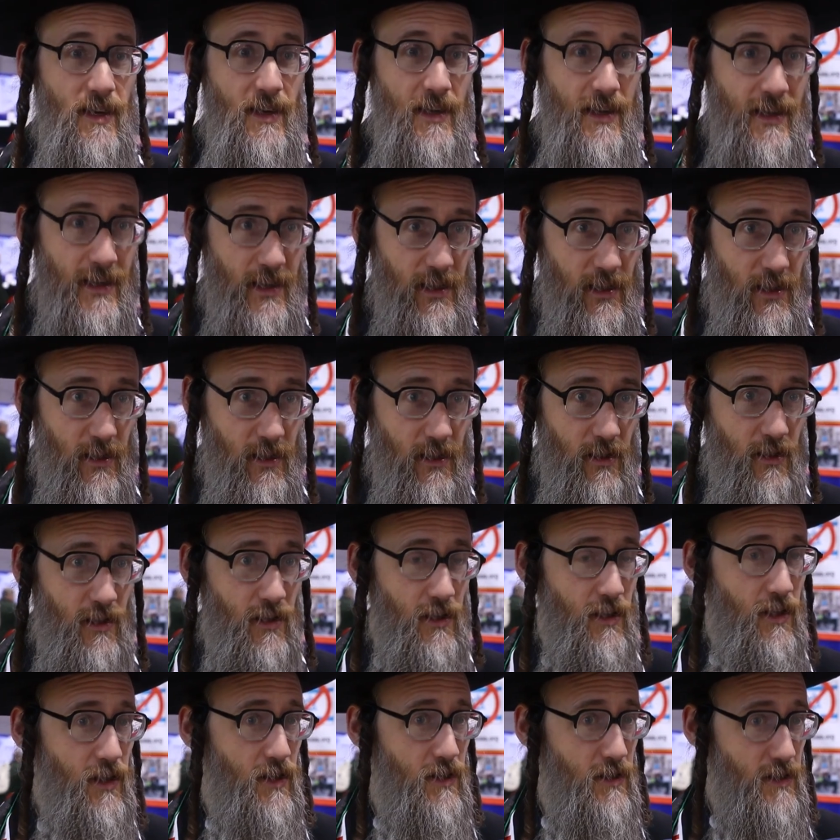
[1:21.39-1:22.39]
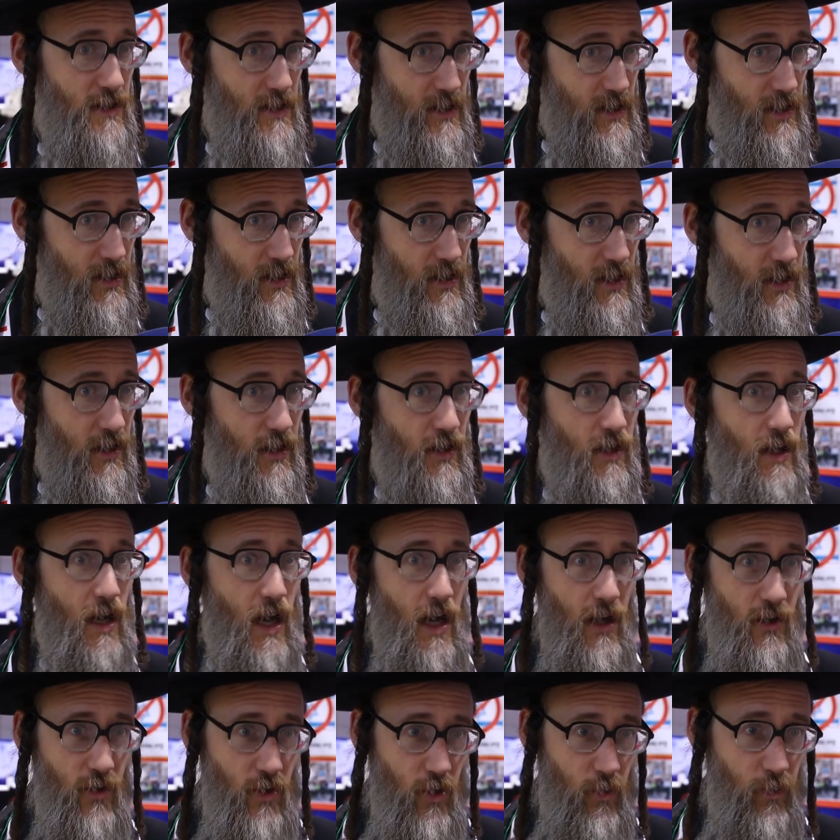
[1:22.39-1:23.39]
Killing and stealing,
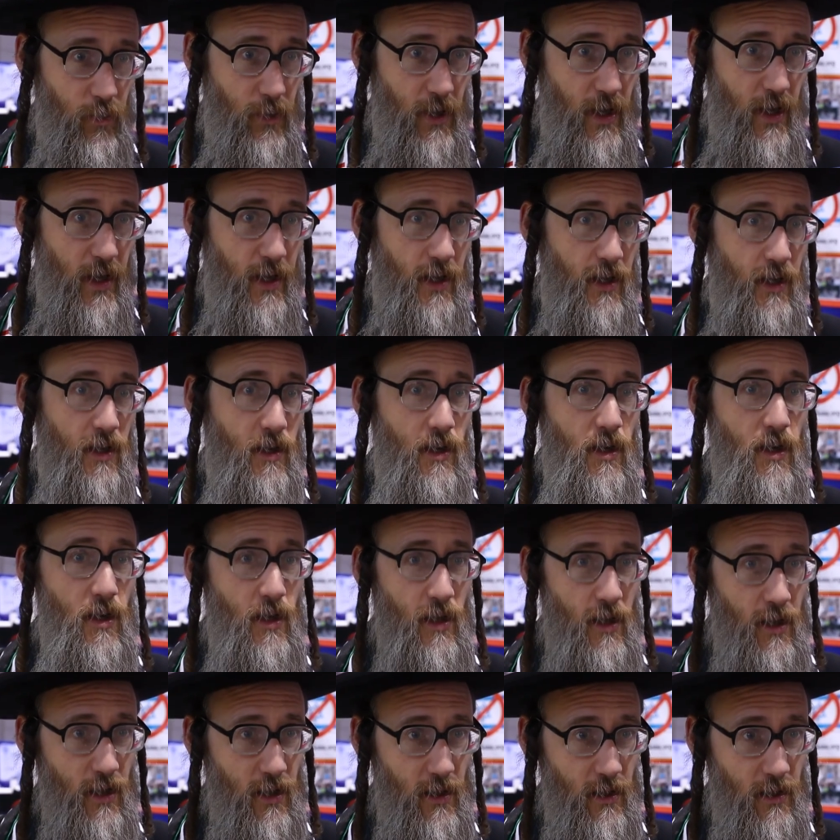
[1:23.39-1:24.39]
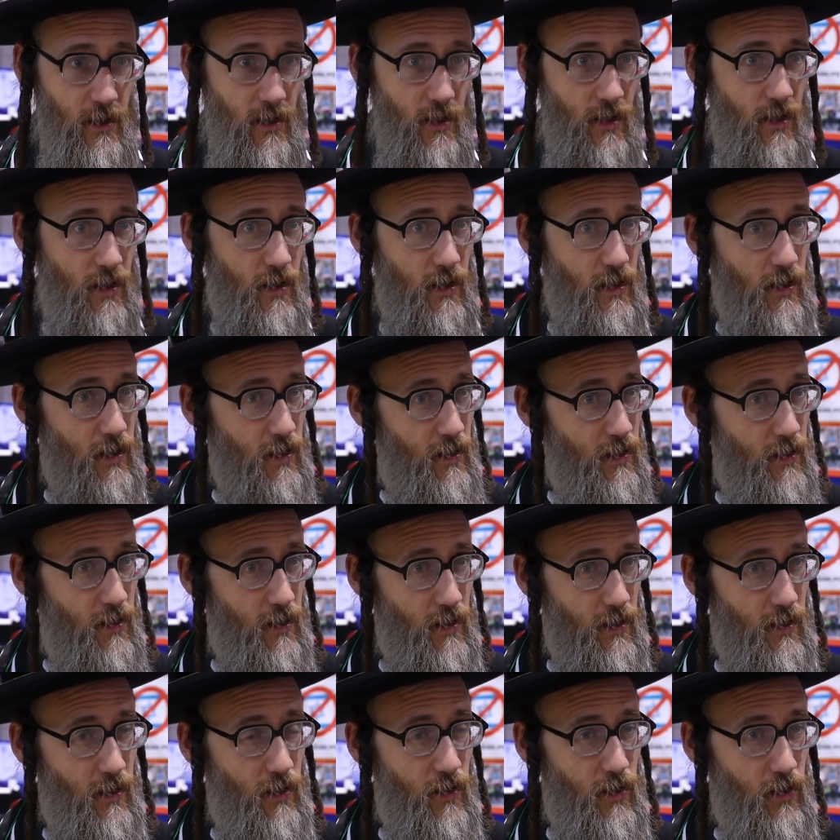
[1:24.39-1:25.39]
occupying in, uh,
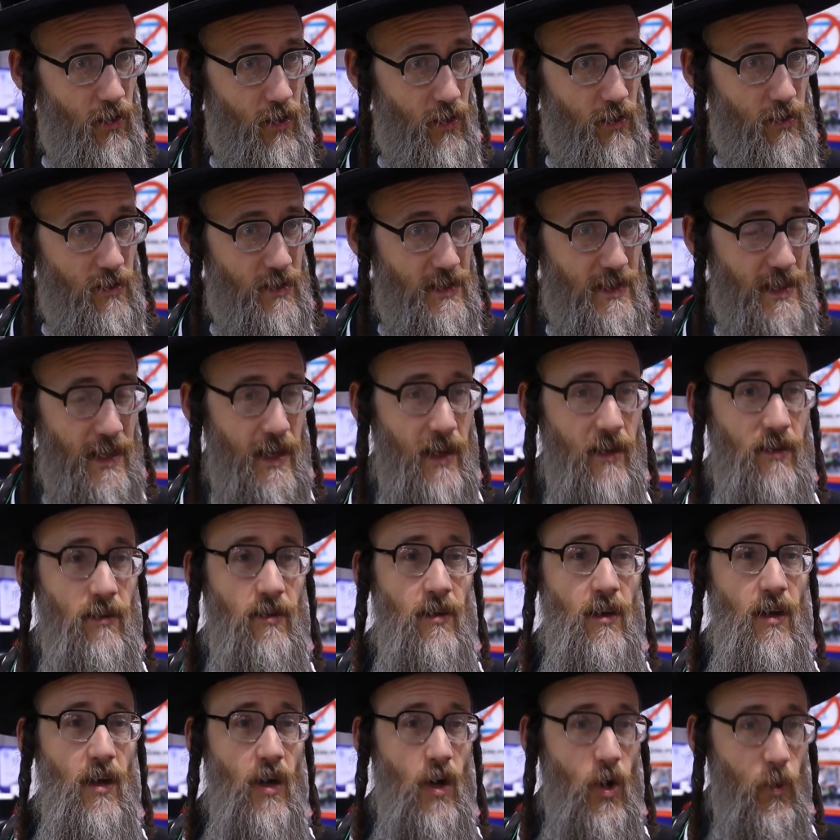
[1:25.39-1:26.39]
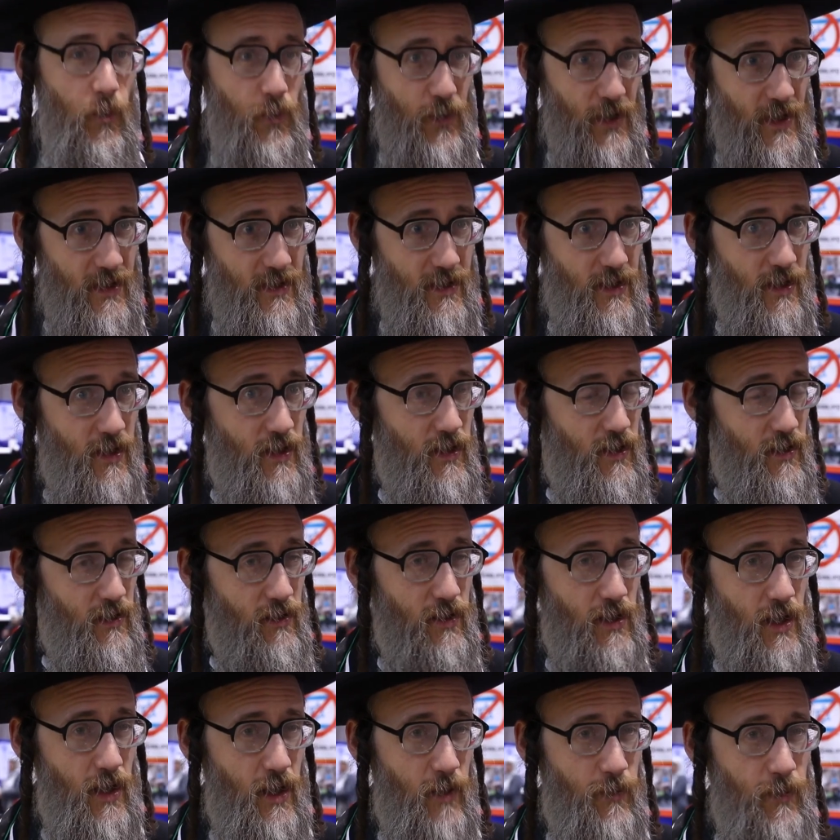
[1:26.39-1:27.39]
uh, another's land, oppressing an
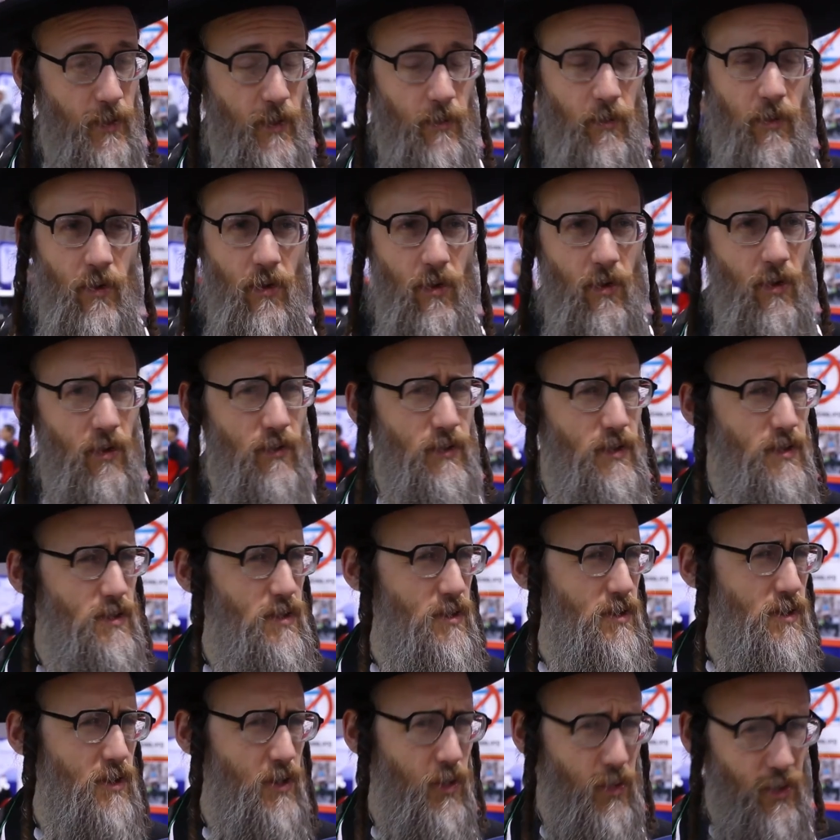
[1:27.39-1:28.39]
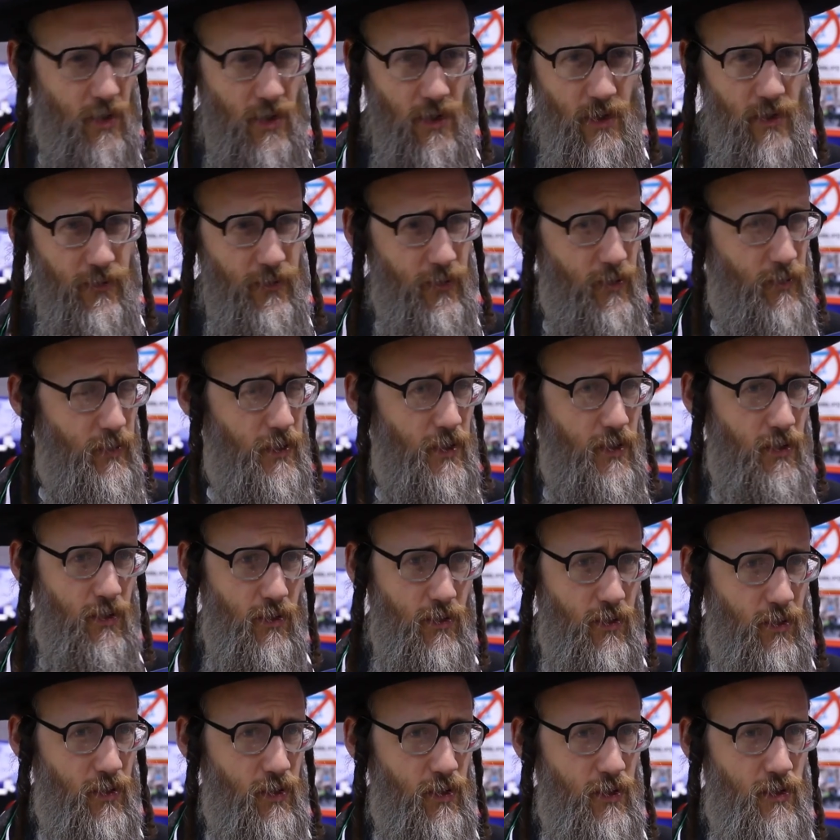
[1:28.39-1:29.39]
entire people, all of this is totally forbidden
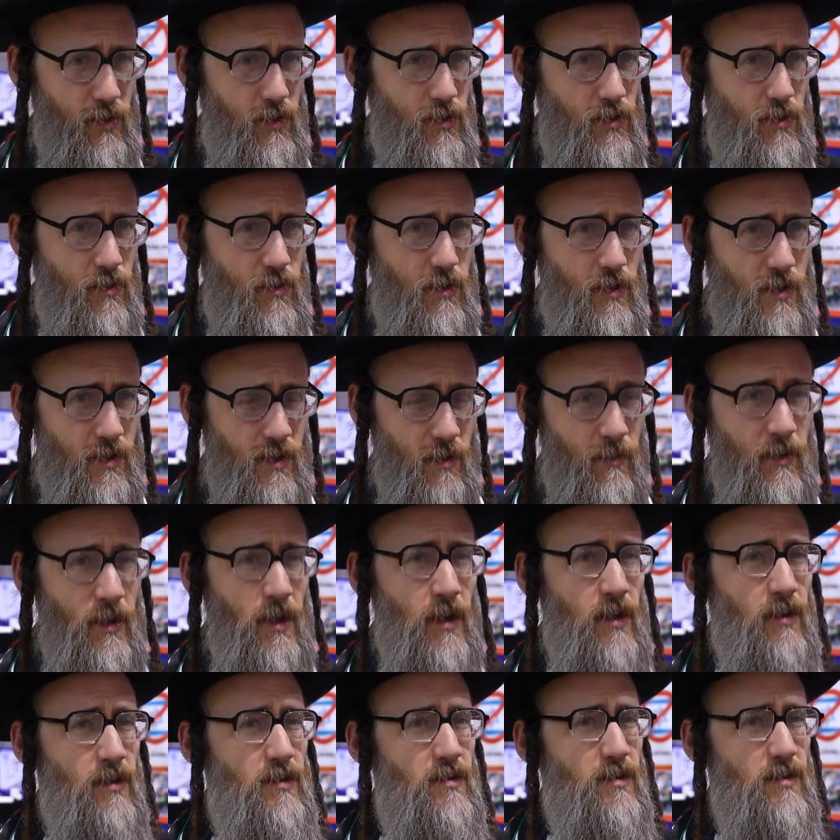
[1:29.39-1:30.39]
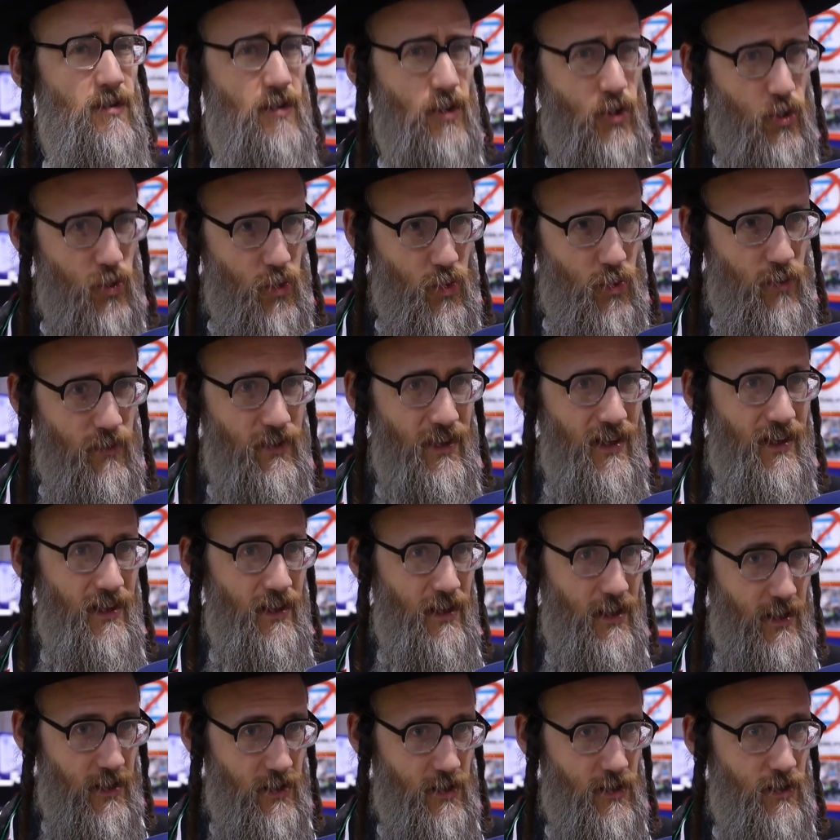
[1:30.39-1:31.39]
according to Judaism. This is a true
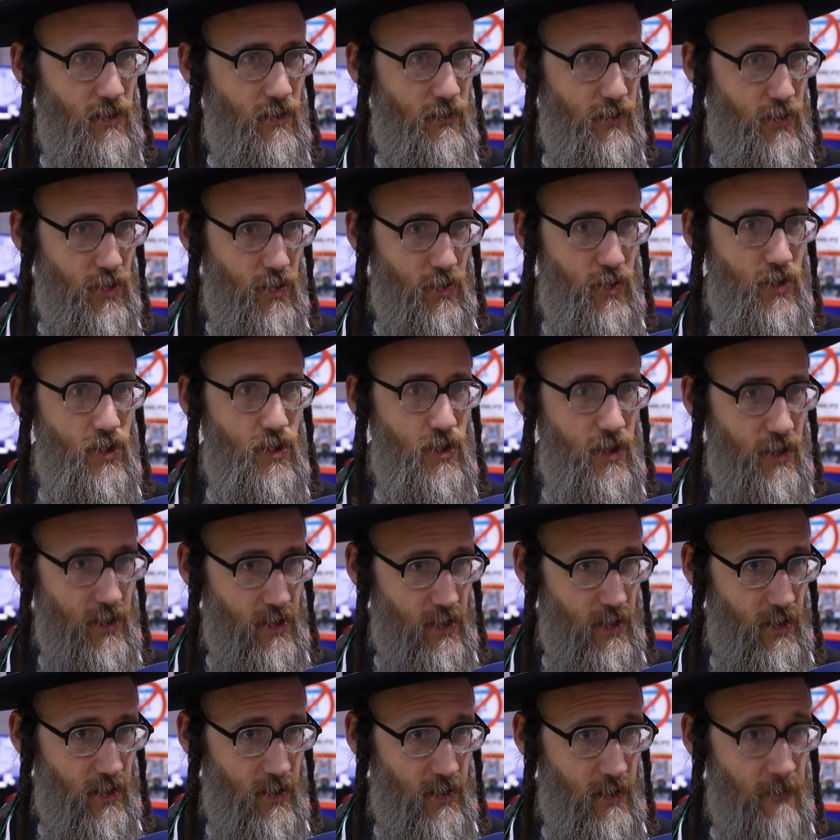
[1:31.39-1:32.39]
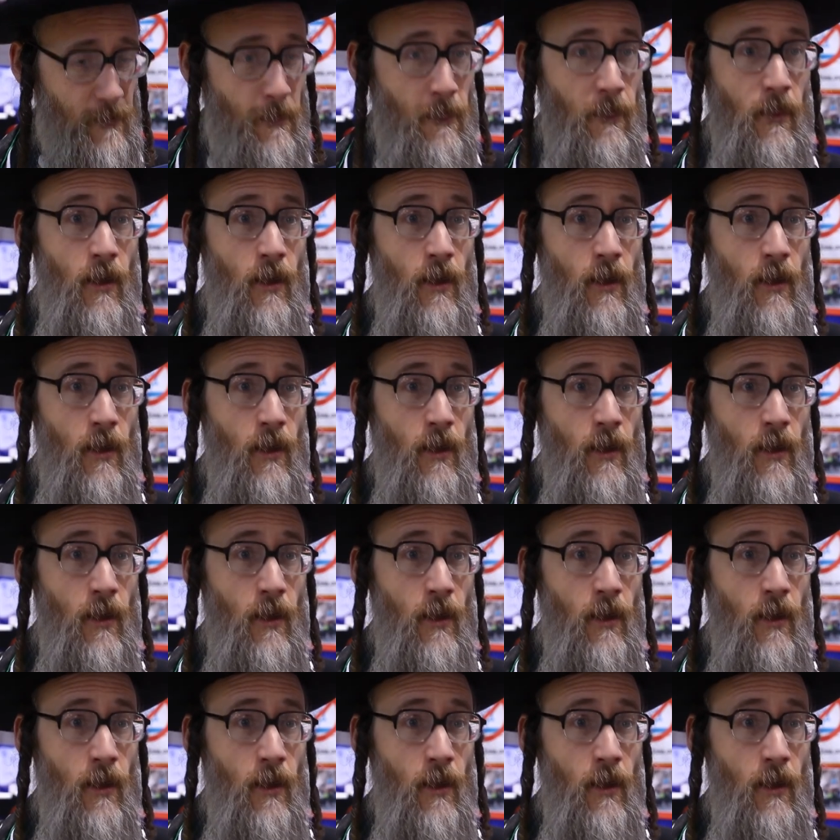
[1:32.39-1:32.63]
violation of Jewish teachings.